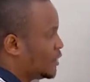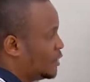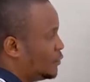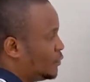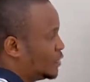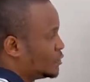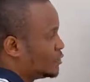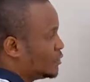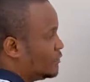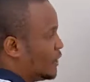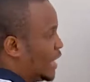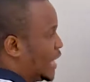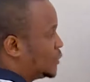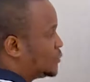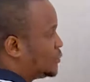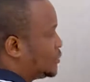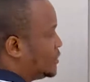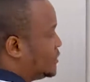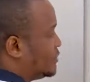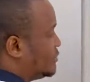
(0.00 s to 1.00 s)
What of
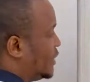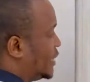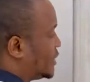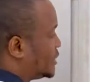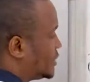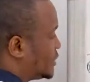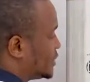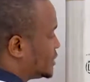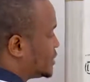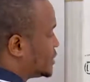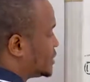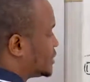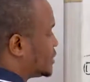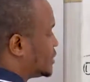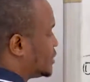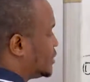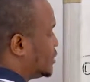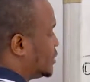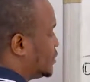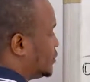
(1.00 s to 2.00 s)
output devices?
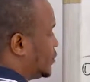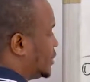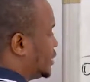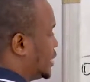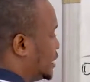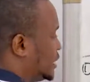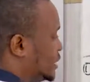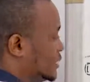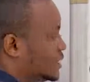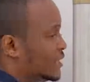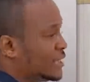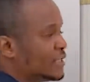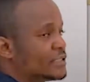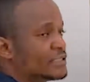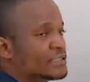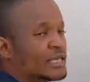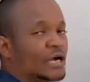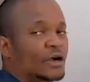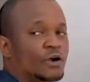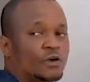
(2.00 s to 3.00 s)
What are the things
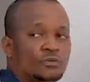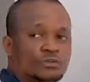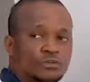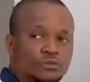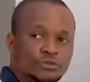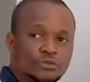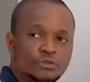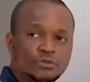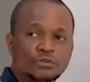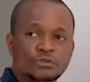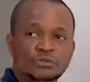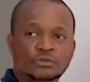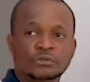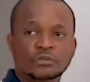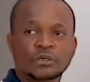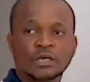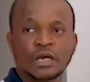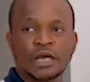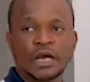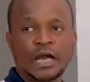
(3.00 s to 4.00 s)
that constitute
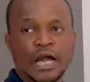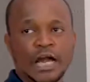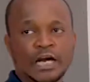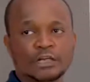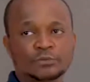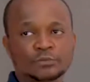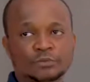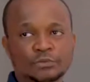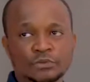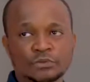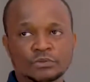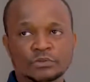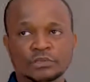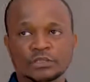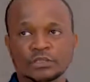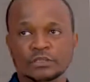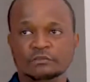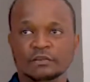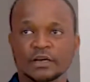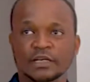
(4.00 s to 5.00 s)
output
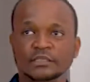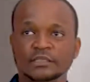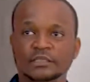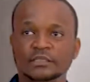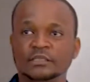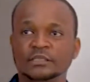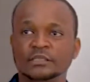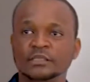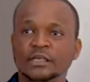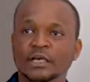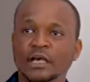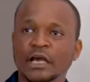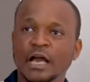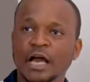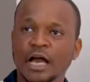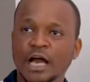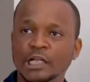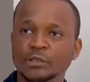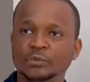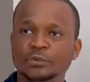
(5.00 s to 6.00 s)
devices?
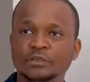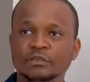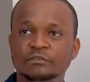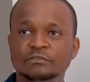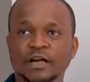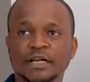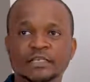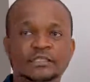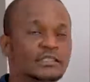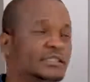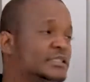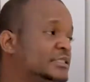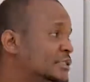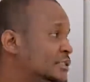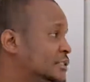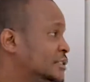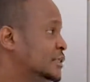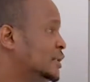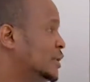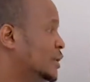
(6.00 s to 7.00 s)
Output
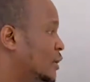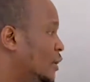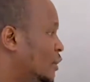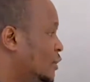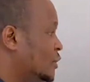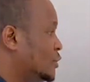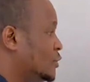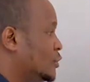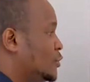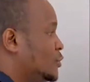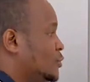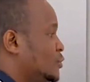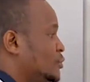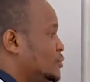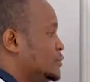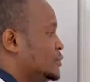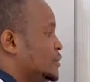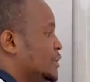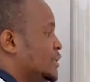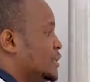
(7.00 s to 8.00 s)
devices
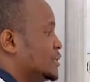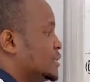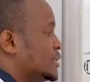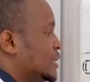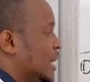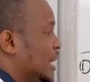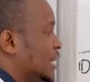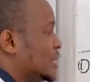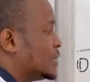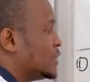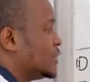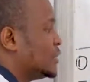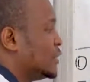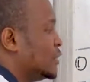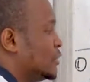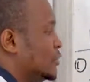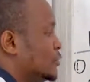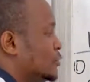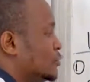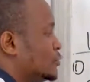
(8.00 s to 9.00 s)
includes things like
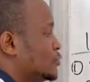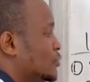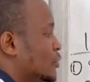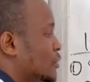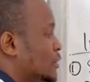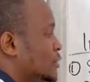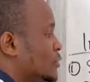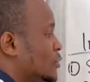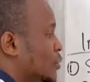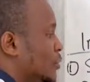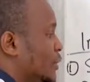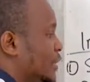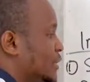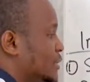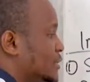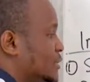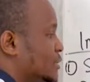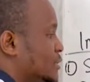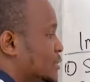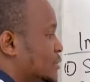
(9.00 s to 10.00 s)

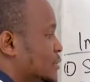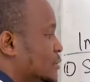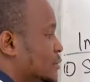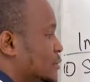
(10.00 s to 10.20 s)
solenoids.